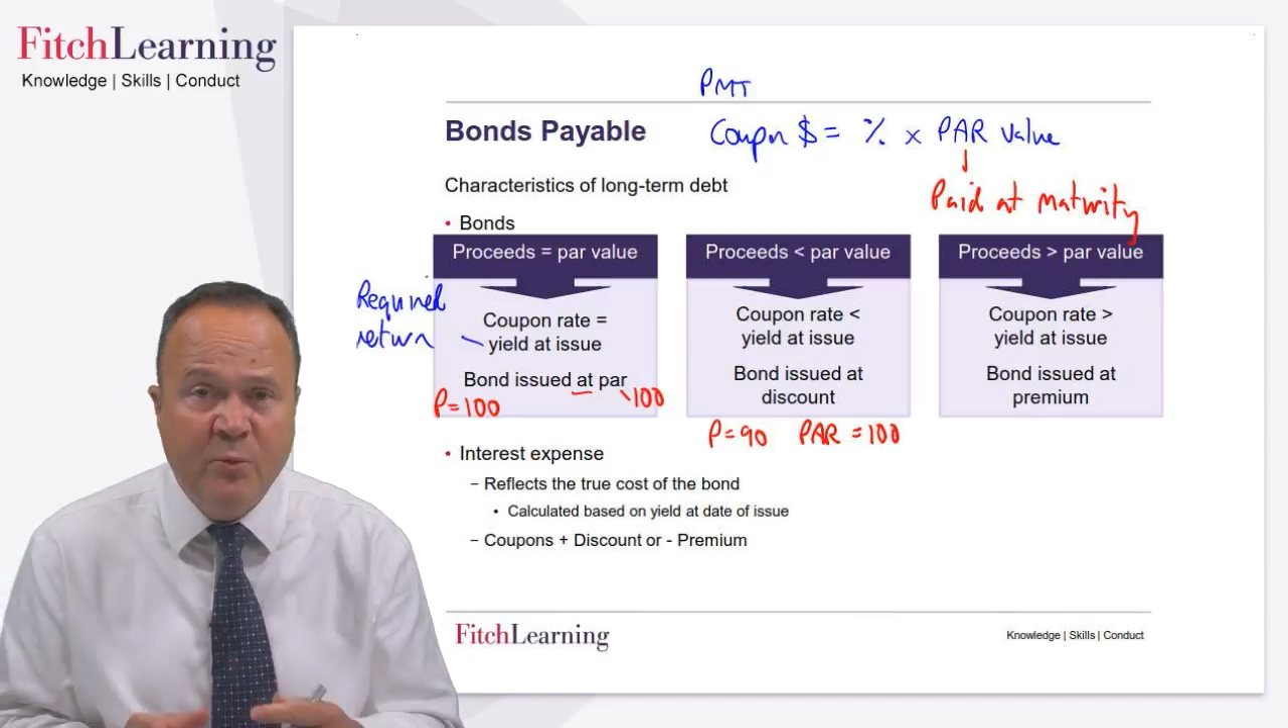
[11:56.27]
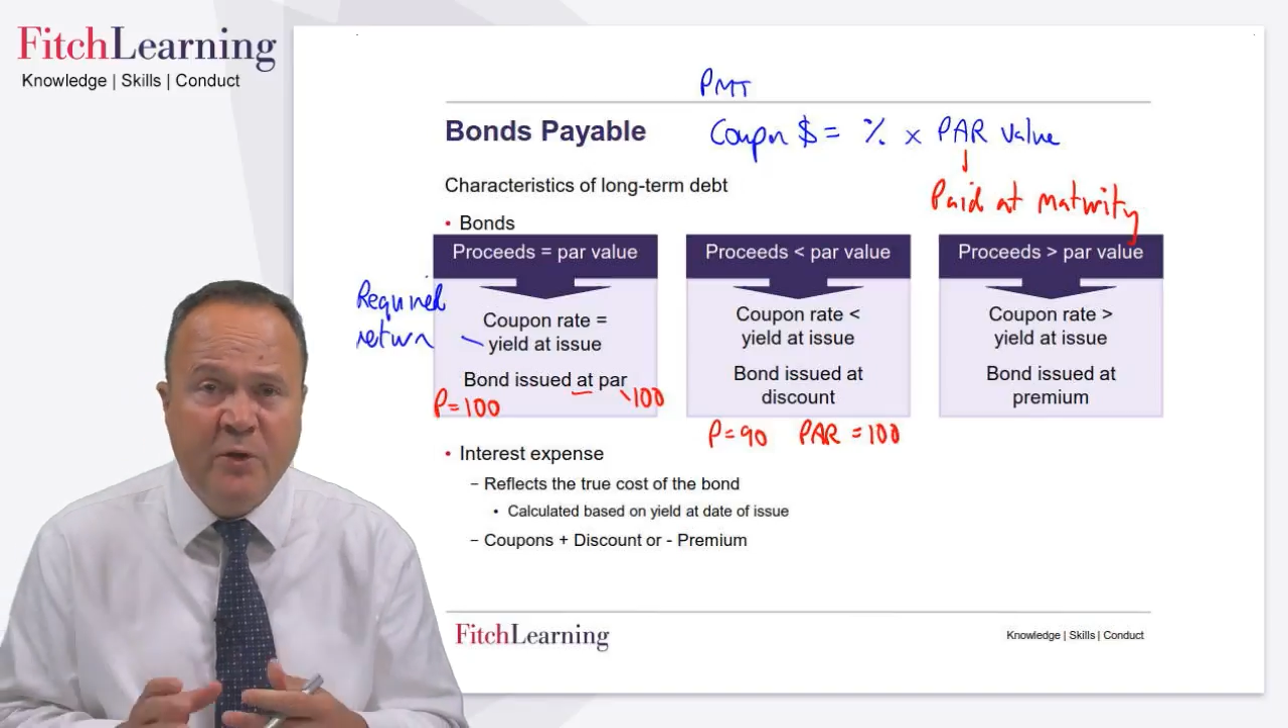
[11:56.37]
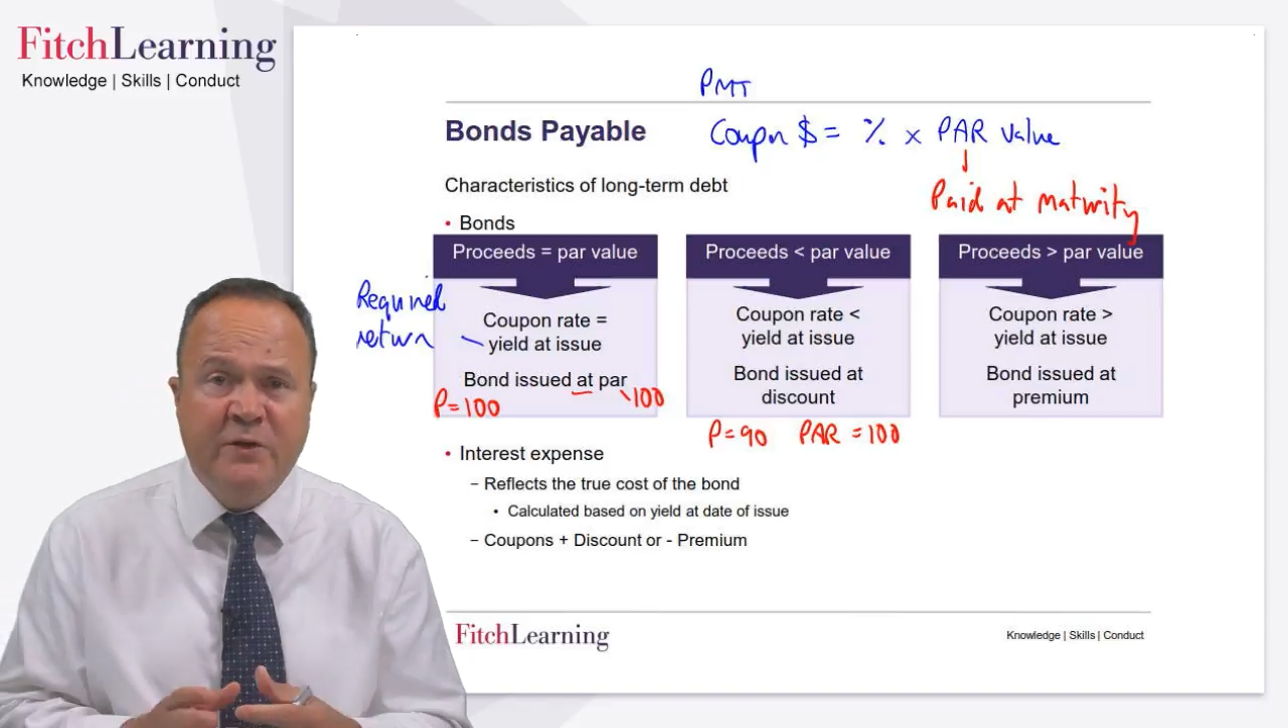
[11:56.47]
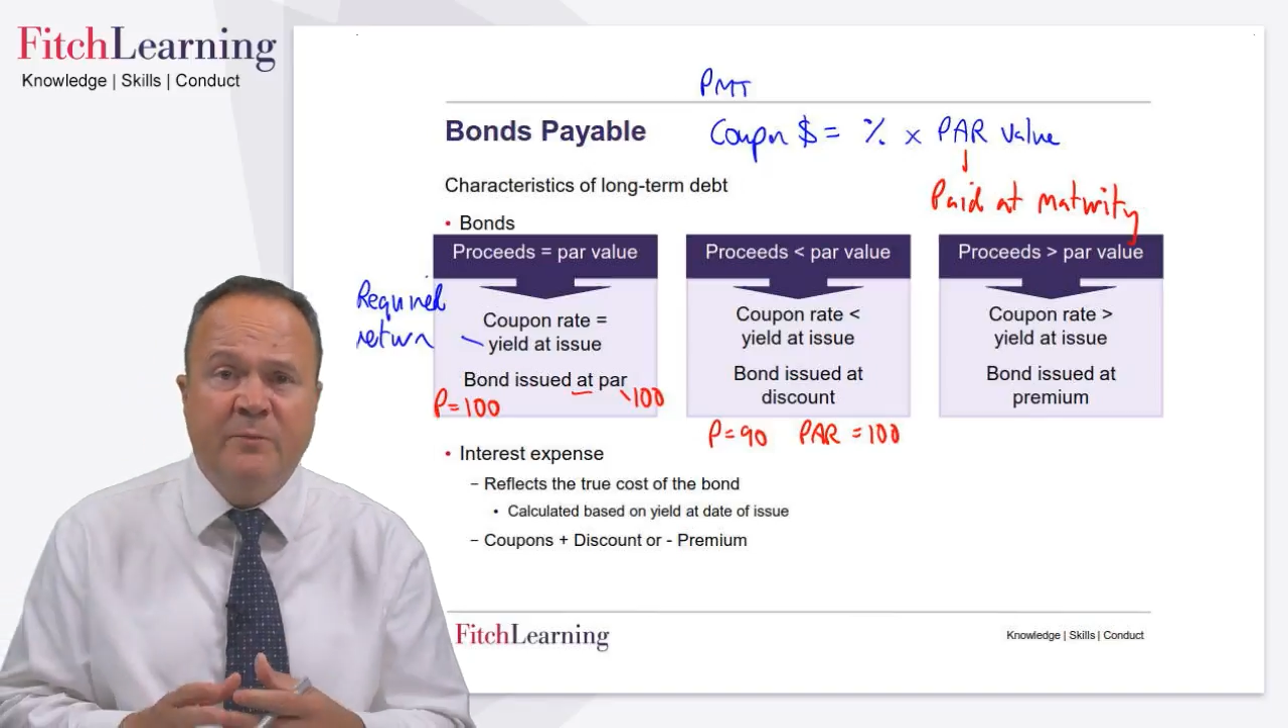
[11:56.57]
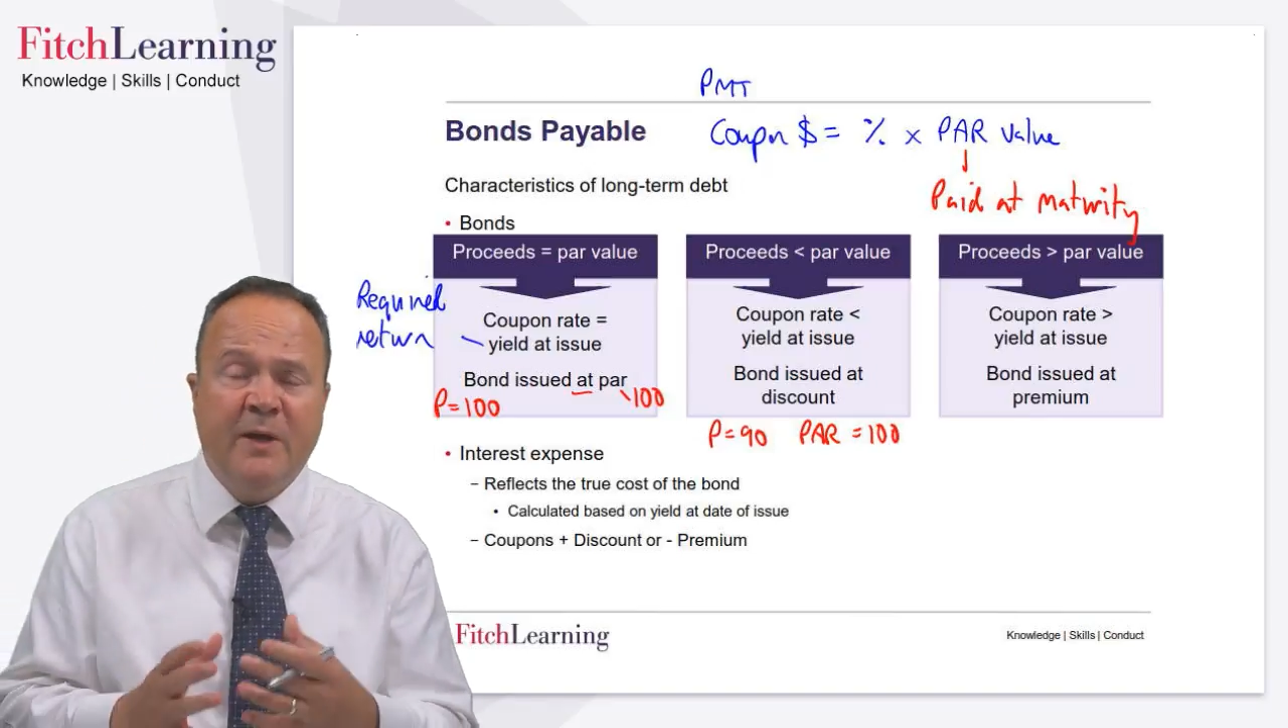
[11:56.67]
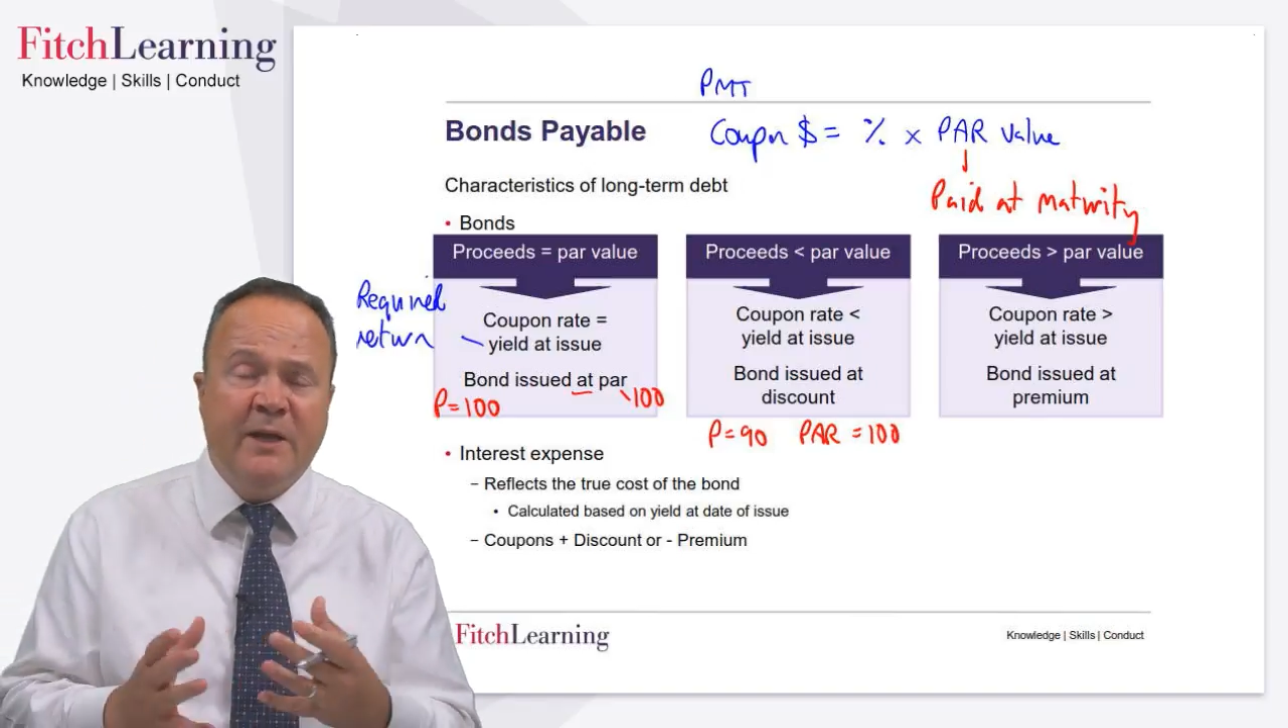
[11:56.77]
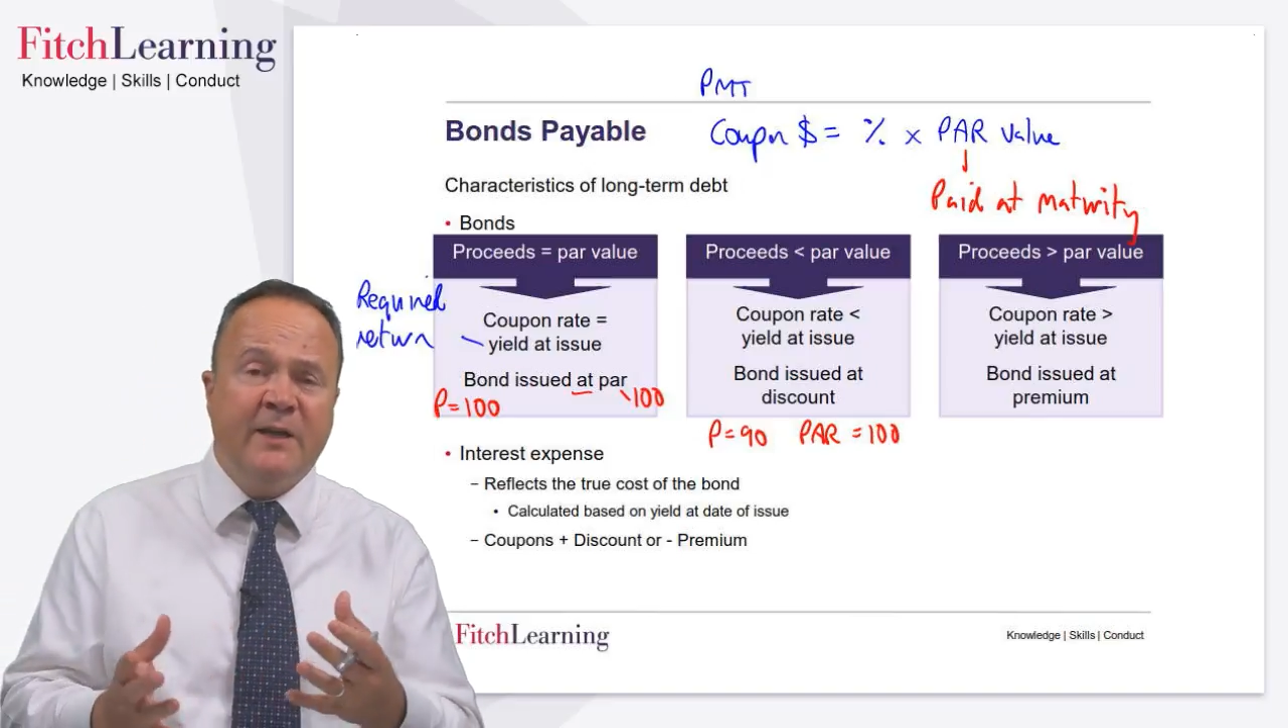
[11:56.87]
want to make